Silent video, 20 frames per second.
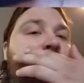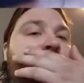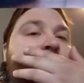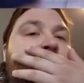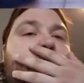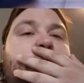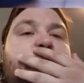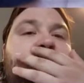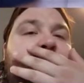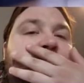
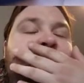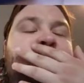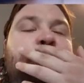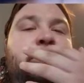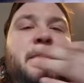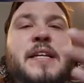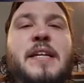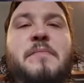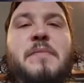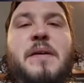it is
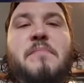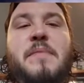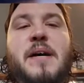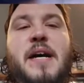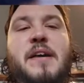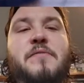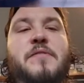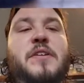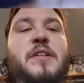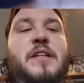something to be
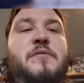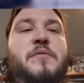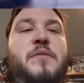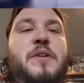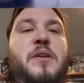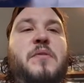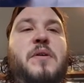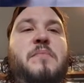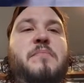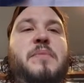mindful of when
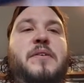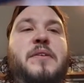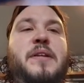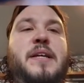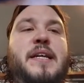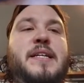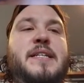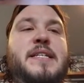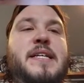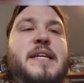you are building
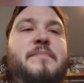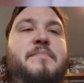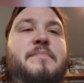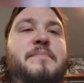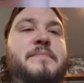a team.